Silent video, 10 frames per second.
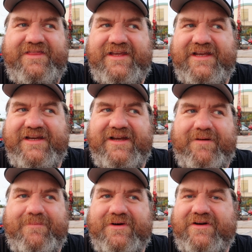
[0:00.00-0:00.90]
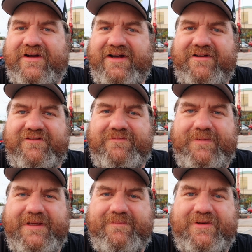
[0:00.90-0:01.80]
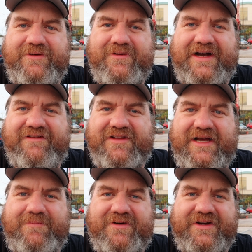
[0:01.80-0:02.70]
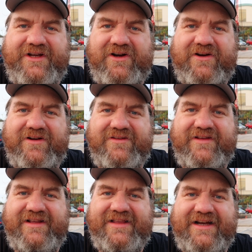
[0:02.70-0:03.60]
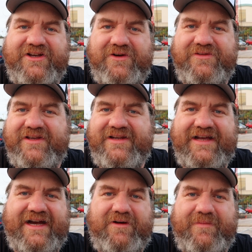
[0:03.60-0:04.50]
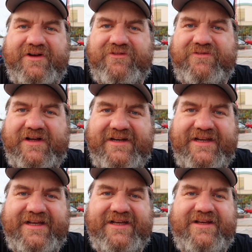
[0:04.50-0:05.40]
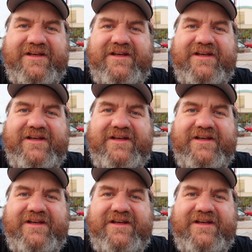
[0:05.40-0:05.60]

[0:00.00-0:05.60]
The number of people who have library cards, like that goes into how much funding